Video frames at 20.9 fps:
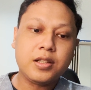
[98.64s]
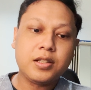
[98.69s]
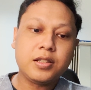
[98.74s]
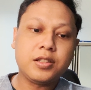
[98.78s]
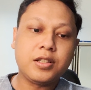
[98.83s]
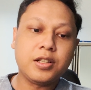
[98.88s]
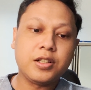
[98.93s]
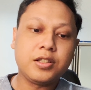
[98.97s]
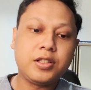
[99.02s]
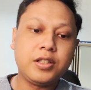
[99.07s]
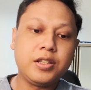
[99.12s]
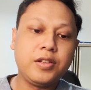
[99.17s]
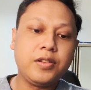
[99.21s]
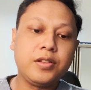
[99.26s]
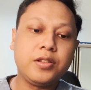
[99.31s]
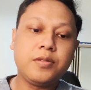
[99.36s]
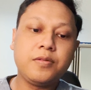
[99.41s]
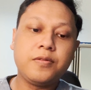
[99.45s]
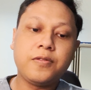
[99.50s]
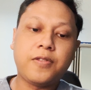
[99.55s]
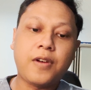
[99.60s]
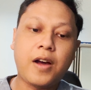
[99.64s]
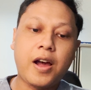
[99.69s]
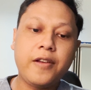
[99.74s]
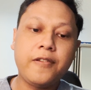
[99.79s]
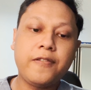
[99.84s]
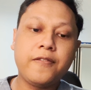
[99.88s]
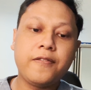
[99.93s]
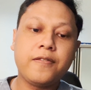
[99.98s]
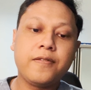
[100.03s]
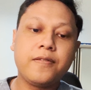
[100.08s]

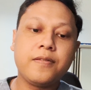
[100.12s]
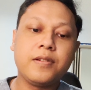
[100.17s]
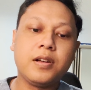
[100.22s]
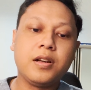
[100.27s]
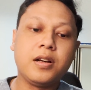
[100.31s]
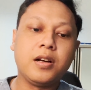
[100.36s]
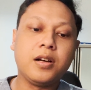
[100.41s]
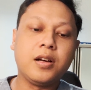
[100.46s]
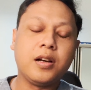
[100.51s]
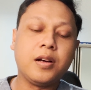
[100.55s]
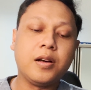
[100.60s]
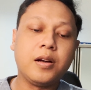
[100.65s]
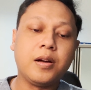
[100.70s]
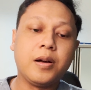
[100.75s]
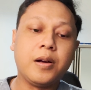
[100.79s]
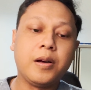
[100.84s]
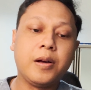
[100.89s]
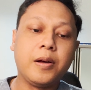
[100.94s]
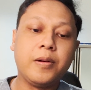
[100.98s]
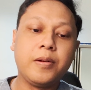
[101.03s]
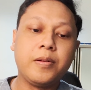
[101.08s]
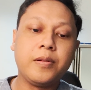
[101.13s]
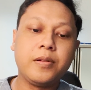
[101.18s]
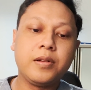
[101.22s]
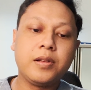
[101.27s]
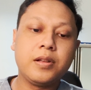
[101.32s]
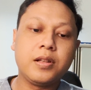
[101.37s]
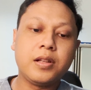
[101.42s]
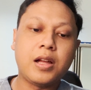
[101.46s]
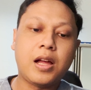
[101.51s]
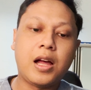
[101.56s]
thirty-five uh,
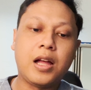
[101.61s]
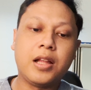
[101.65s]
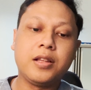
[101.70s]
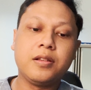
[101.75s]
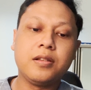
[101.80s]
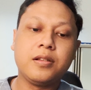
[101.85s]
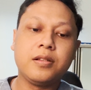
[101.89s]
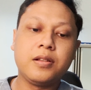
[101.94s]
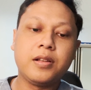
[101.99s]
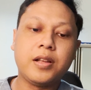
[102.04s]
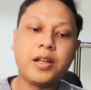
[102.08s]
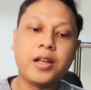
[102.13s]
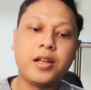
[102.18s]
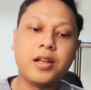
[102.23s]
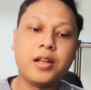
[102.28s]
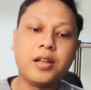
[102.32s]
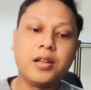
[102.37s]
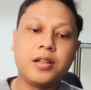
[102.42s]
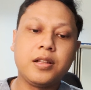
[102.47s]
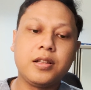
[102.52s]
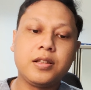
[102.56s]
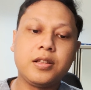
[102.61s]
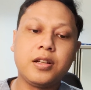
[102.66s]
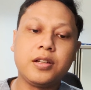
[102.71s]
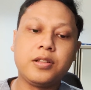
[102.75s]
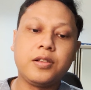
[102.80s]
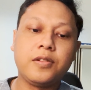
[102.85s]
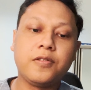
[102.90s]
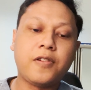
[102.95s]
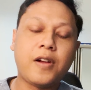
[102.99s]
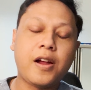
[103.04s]
and
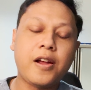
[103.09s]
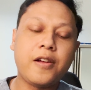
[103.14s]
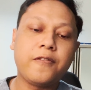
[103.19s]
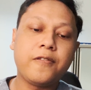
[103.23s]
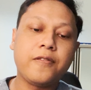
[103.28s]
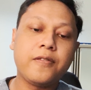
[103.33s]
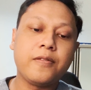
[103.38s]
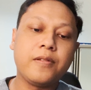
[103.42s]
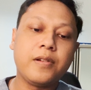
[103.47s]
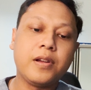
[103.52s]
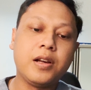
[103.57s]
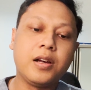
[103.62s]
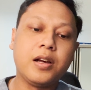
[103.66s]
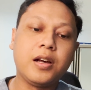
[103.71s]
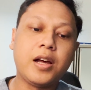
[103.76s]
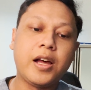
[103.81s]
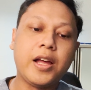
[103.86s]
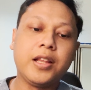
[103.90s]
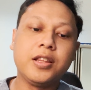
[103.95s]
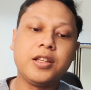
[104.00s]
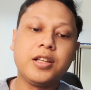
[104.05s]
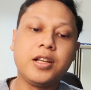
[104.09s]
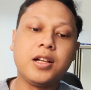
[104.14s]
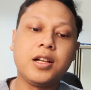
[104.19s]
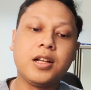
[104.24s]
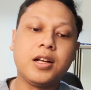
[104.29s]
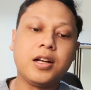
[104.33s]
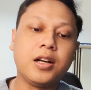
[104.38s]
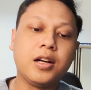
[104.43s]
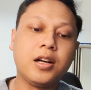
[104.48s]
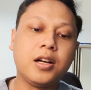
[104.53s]
thirty-five uh, until
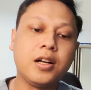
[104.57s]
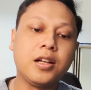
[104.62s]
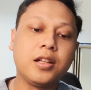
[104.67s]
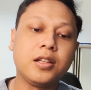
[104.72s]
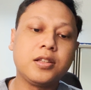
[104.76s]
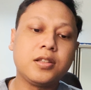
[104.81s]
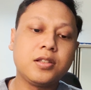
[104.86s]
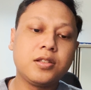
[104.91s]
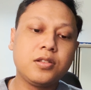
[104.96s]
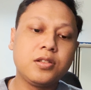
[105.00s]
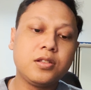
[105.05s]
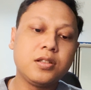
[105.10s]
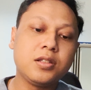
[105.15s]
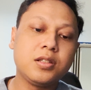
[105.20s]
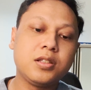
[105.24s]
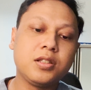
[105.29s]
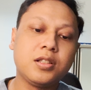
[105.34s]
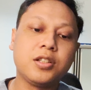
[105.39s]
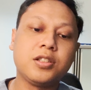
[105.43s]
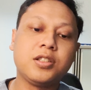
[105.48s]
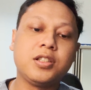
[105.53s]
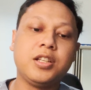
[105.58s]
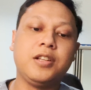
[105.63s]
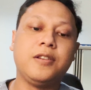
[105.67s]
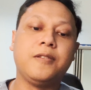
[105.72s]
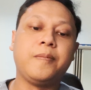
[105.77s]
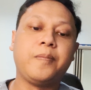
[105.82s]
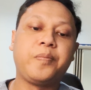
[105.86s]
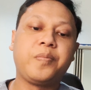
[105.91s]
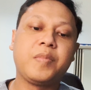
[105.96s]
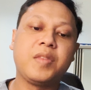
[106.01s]
uh,
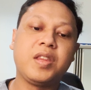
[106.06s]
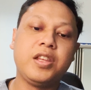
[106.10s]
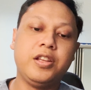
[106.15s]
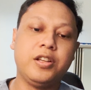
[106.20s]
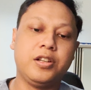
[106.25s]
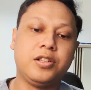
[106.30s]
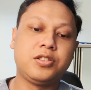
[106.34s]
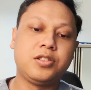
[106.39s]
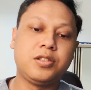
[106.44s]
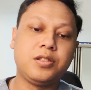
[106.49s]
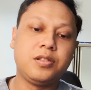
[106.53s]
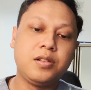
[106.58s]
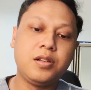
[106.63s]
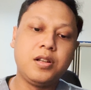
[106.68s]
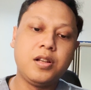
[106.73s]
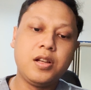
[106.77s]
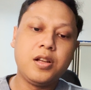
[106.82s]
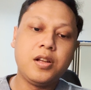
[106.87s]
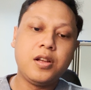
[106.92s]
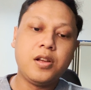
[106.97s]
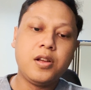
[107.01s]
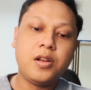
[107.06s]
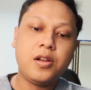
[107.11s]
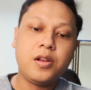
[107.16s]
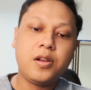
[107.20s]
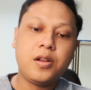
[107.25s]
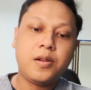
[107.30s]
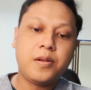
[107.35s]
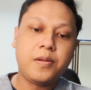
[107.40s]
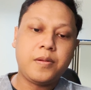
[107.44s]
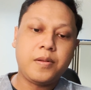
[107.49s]
thirteen years.
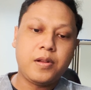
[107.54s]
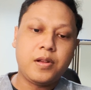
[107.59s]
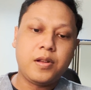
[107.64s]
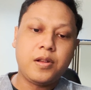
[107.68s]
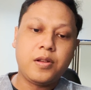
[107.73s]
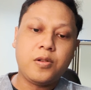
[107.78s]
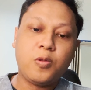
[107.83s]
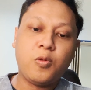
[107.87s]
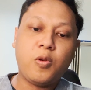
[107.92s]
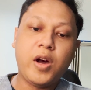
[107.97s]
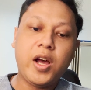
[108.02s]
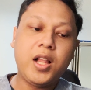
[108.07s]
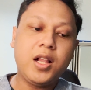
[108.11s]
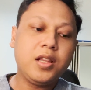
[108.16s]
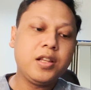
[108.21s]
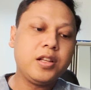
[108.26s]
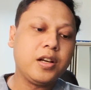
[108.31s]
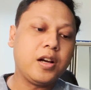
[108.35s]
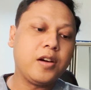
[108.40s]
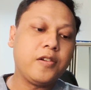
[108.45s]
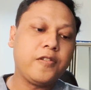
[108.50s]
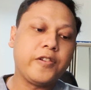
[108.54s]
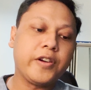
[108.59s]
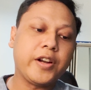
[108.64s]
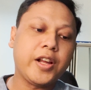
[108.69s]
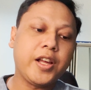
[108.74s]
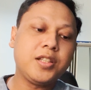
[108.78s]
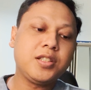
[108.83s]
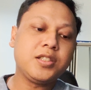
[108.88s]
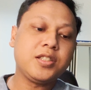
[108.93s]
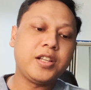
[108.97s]
While the
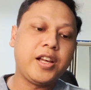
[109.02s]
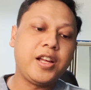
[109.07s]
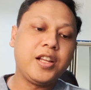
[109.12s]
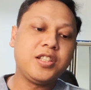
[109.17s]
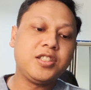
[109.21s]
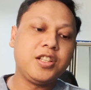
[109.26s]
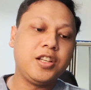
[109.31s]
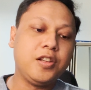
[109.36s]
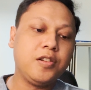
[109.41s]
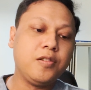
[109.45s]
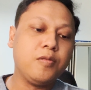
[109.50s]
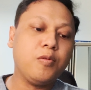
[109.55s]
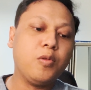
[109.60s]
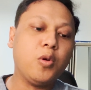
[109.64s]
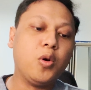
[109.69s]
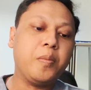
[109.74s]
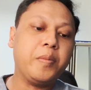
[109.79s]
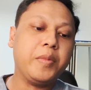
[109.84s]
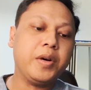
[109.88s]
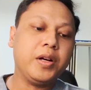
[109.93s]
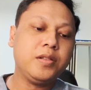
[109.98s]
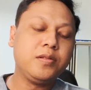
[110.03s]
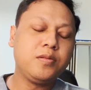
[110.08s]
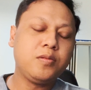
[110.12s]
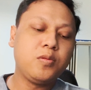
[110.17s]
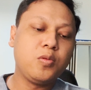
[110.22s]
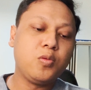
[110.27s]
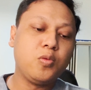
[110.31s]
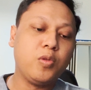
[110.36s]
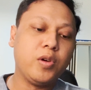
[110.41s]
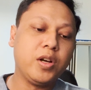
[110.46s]
average age in women
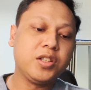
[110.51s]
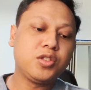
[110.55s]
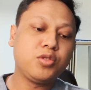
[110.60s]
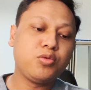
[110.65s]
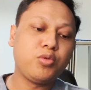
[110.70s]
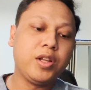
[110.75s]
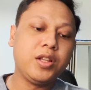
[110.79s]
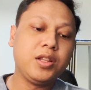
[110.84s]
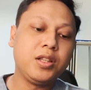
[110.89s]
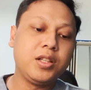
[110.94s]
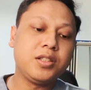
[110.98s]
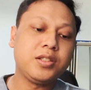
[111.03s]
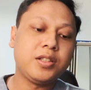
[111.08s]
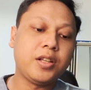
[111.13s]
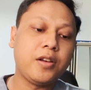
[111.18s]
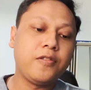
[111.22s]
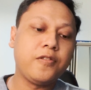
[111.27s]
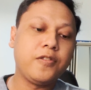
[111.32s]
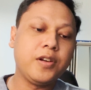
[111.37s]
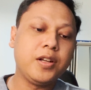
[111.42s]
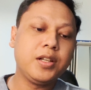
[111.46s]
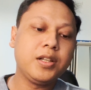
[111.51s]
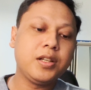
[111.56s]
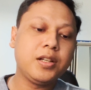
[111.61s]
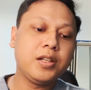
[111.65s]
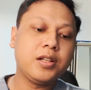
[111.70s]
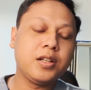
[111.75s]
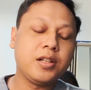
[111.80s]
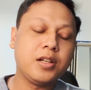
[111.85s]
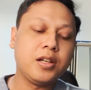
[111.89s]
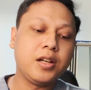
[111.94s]
was
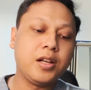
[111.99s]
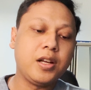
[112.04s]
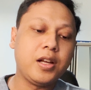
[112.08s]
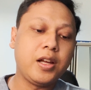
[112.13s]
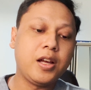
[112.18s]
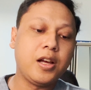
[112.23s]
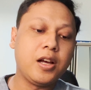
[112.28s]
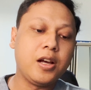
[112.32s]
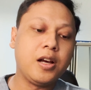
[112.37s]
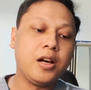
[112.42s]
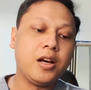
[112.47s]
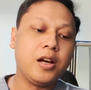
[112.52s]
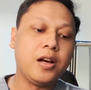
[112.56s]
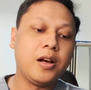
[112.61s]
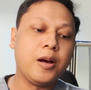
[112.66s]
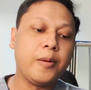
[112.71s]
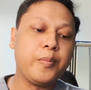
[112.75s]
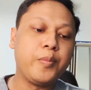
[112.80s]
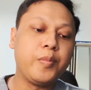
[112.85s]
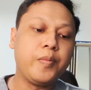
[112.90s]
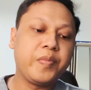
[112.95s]
twenty-seven uh,